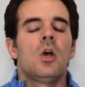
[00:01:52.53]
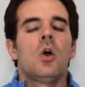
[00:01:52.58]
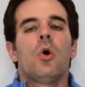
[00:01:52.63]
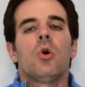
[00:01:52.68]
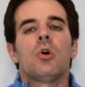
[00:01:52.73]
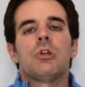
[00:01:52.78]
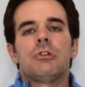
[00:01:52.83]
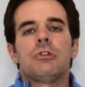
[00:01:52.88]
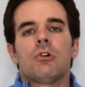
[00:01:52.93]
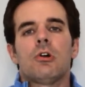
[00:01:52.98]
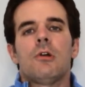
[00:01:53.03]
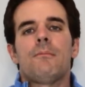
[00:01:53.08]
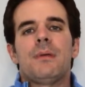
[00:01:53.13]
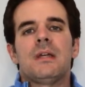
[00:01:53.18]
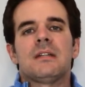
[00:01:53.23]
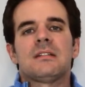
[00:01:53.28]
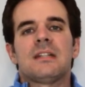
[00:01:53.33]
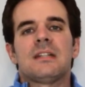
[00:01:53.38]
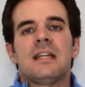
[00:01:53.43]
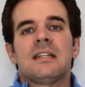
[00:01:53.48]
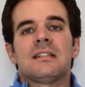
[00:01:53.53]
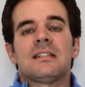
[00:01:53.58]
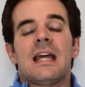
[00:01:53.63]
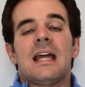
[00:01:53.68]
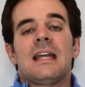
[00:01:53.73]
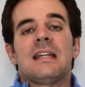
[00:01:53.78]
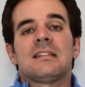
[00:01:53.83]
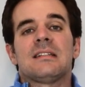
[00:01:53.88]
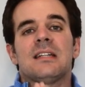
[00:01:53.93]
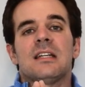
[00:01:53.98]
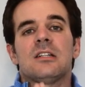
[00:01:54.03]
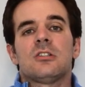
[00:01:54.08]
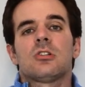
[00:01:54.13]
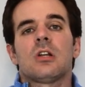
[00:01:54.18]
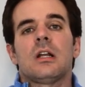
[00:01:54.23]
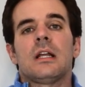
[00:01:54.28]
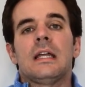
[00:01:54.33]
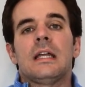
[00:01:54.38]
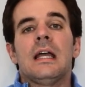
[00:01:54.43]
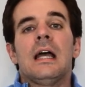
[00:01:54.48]
on your business and
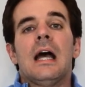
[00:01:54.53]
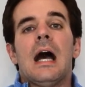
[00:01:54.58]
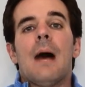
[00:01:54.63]
essentially